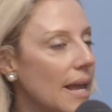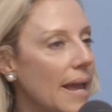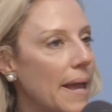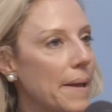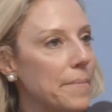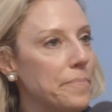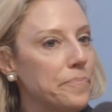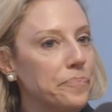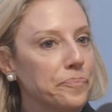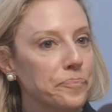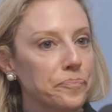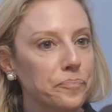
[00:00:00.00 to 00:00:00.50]

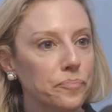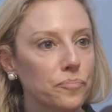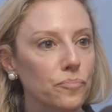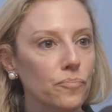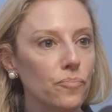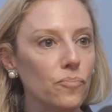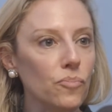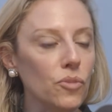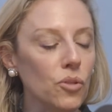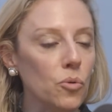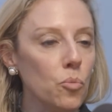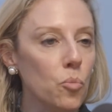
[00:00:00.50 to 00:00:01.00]
And
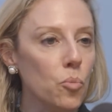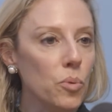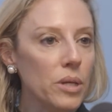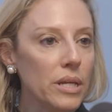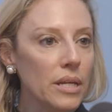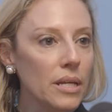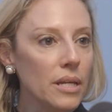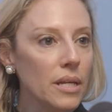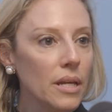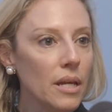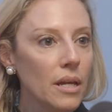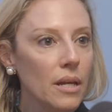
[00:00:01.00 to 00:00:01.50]

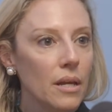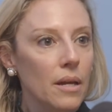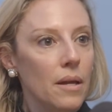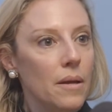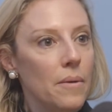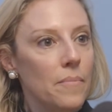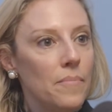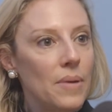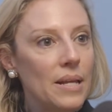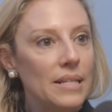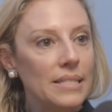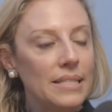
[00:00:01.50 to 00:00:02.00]
we
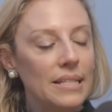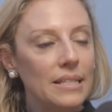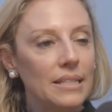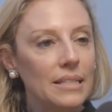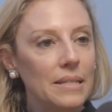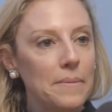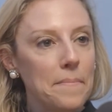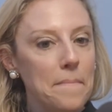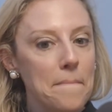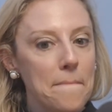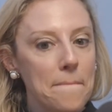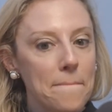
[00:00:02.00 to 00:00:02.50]

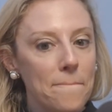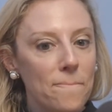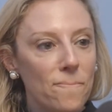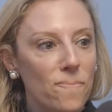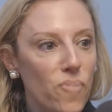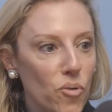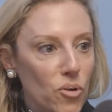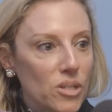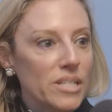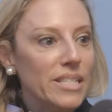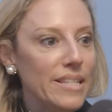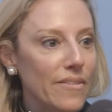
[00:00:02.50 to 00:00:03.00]
basically
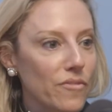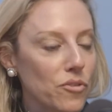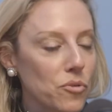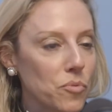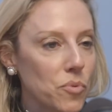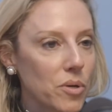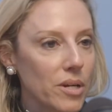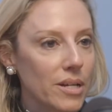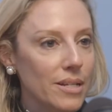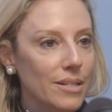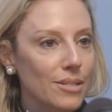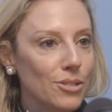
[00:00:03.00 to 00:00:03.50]
force
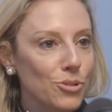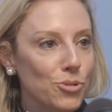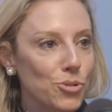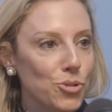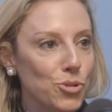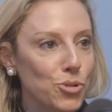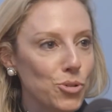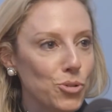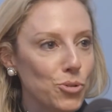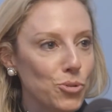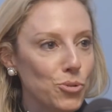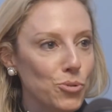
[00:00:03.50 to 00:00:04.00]
everyone
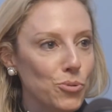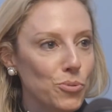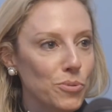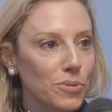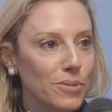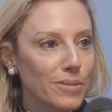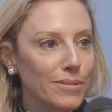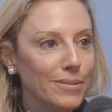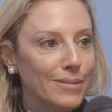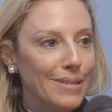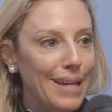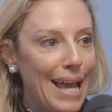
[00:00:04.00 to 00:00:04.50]

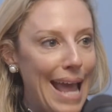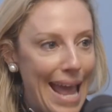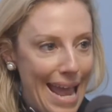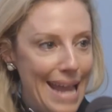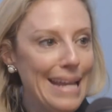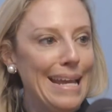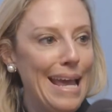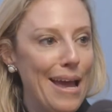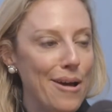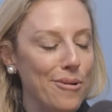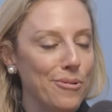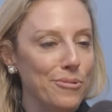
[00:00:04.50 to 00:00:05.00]
to
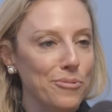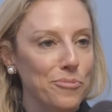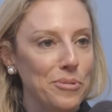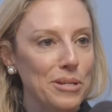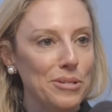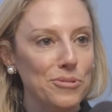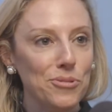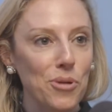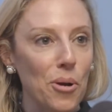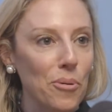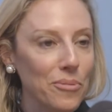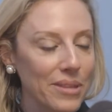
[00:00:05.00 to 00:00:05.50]
hang out.
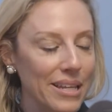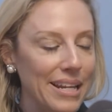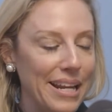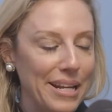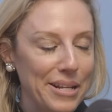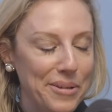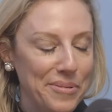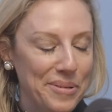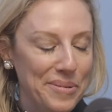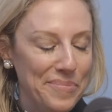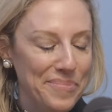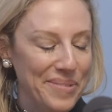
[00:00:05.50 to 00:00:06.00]
We don't let
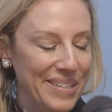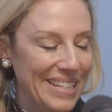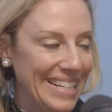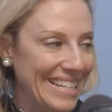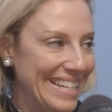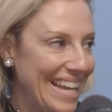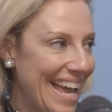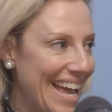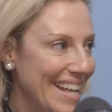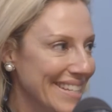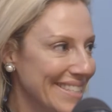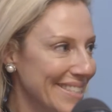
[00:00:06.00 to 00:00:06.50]
anyone bring a
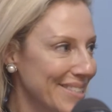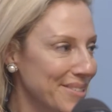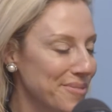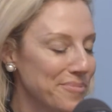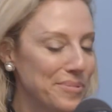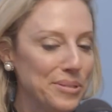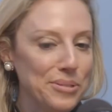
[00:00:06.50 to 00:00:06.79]
guest.